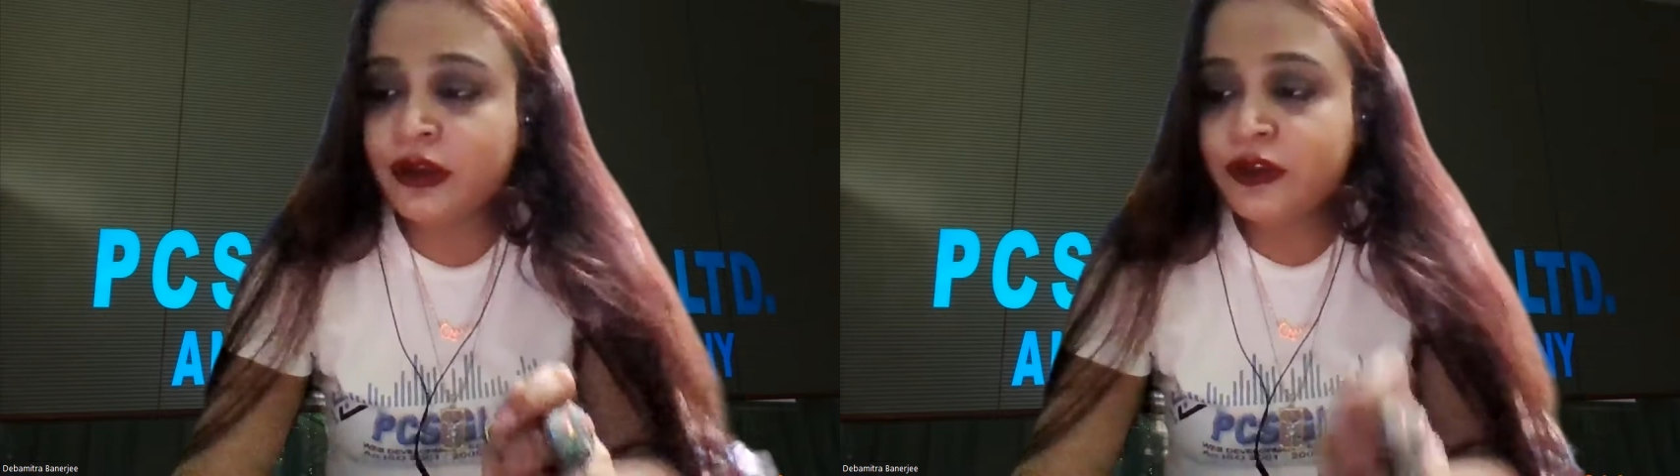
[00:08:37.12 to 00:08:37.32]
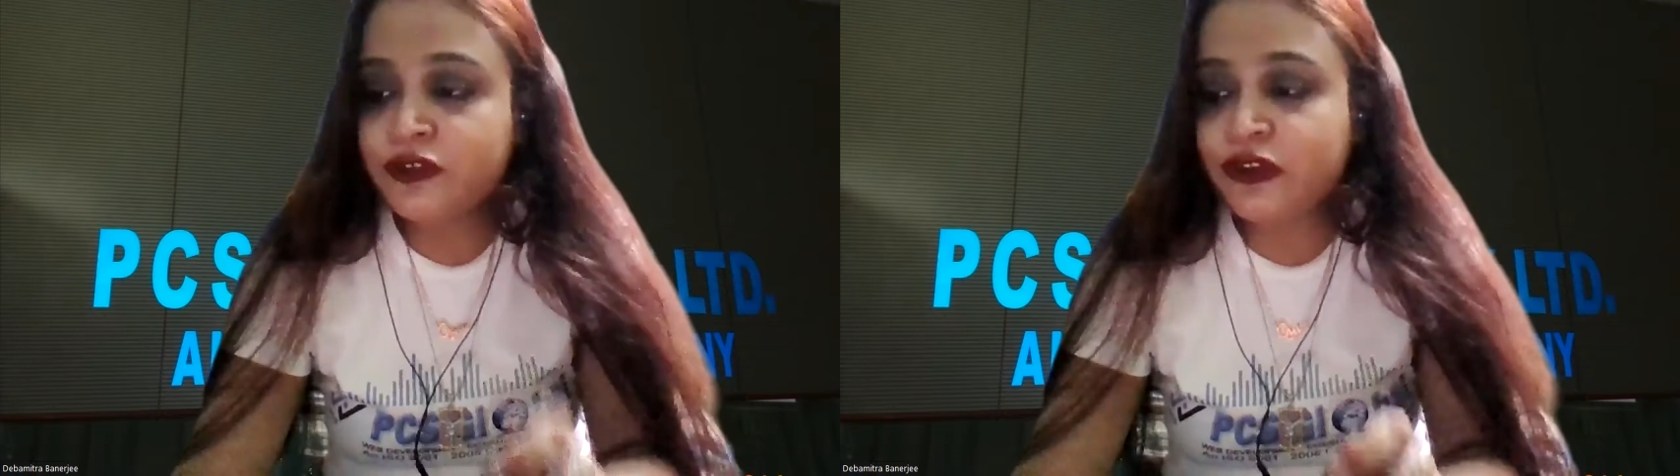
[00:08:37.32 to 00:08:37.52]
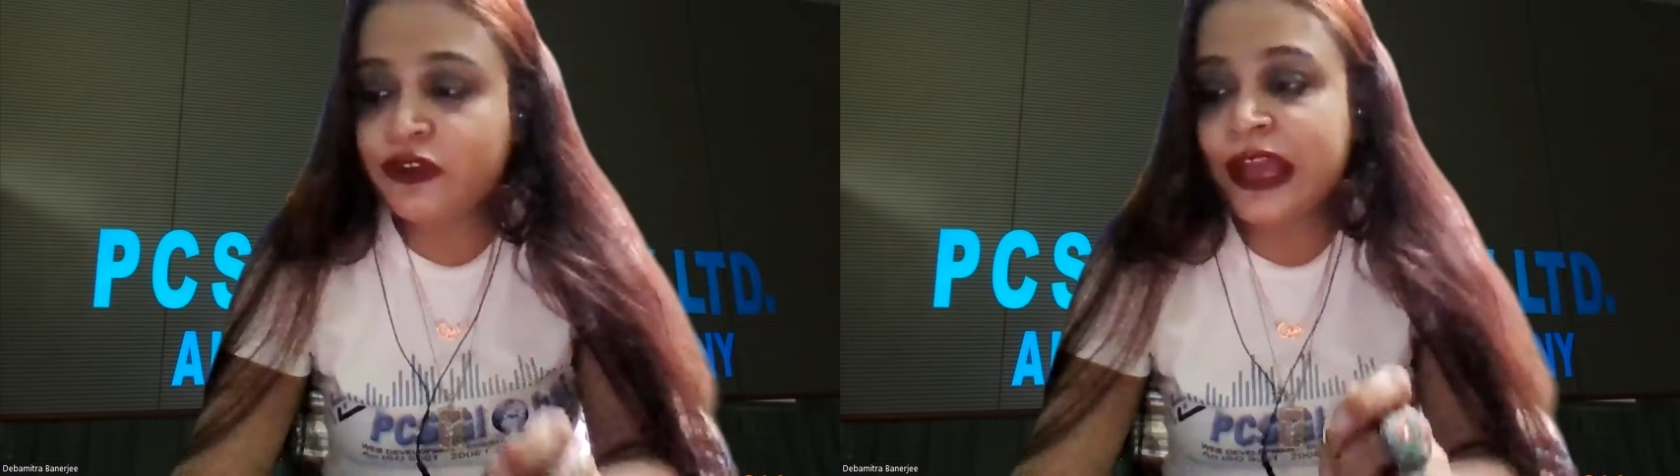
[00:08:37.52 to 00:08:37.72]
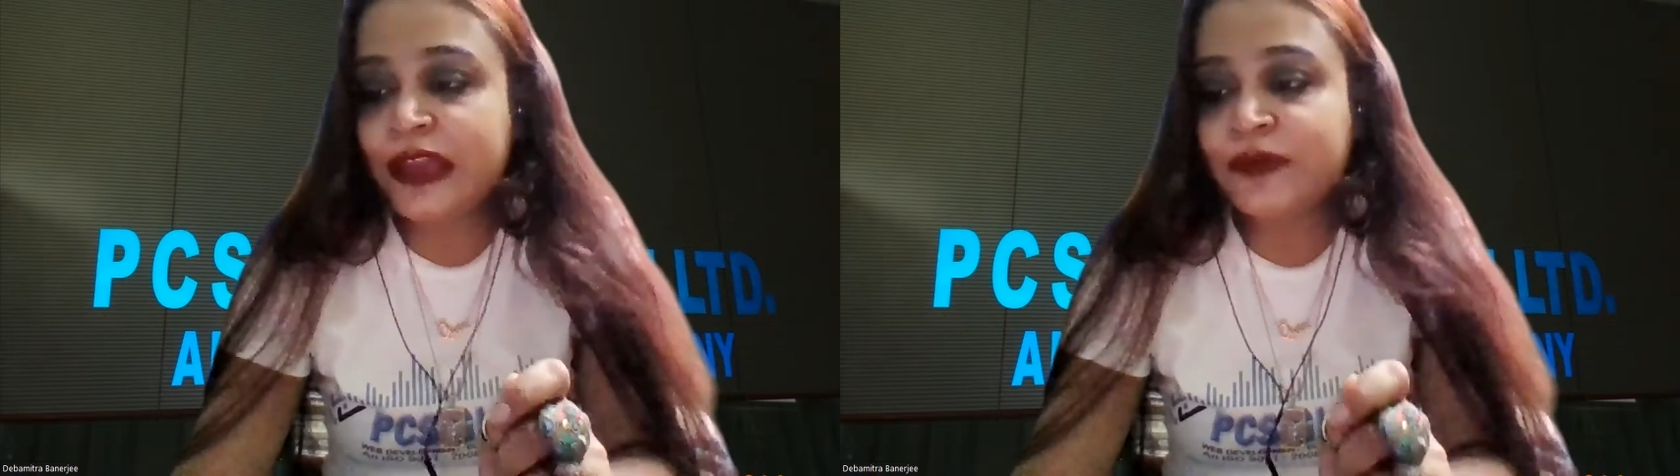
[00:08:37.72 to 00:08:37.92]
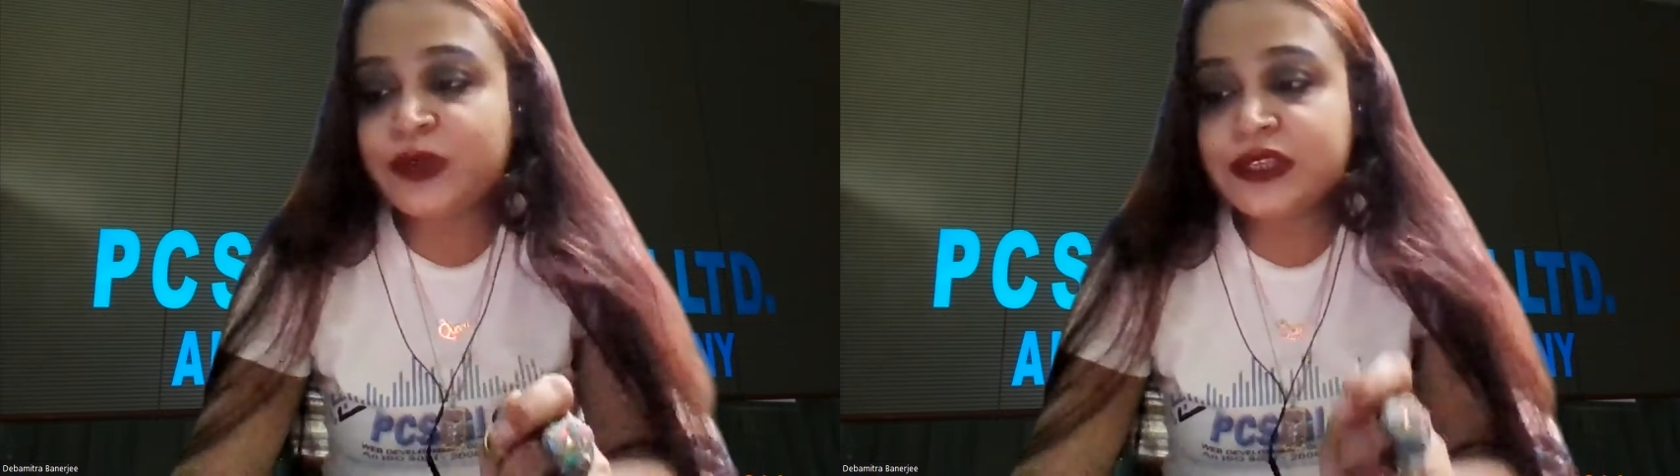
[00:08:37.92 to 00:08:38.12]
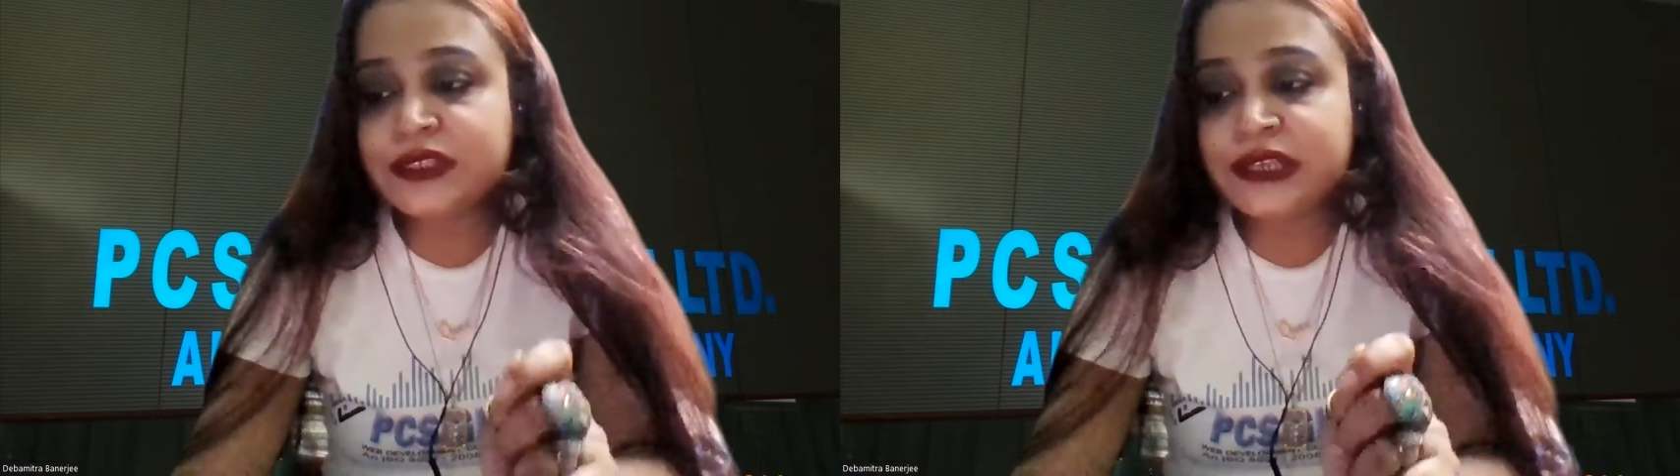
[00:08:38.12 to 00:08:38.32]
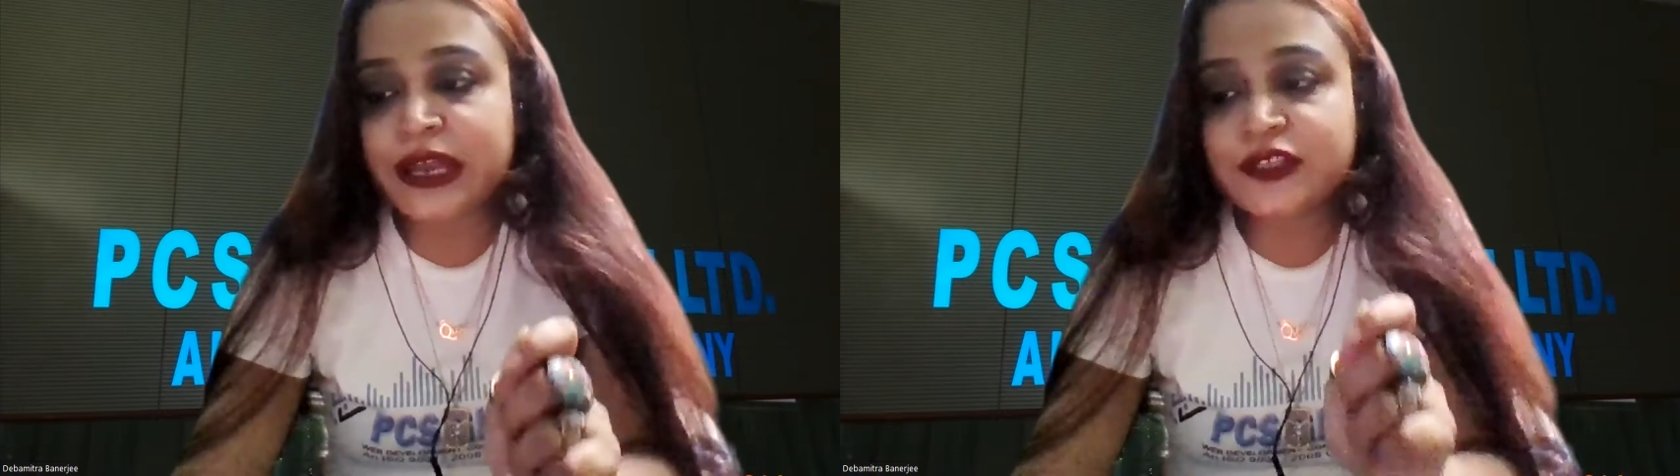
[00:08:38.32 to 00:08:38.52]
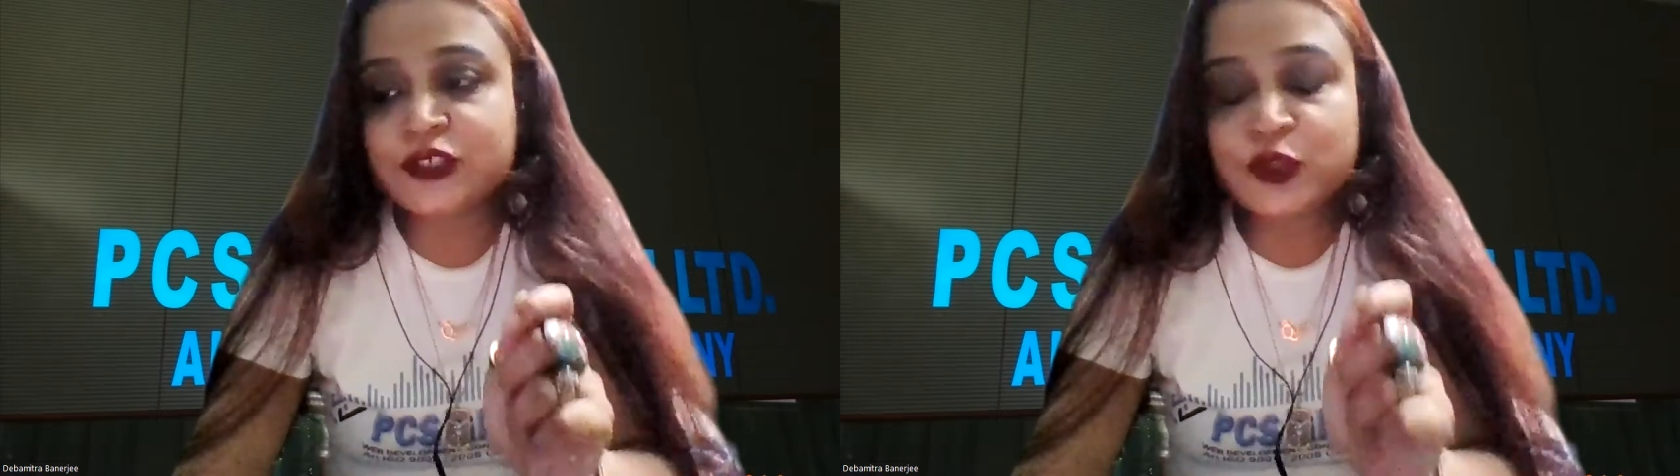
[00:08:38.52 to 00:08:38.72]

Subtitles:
derive insights.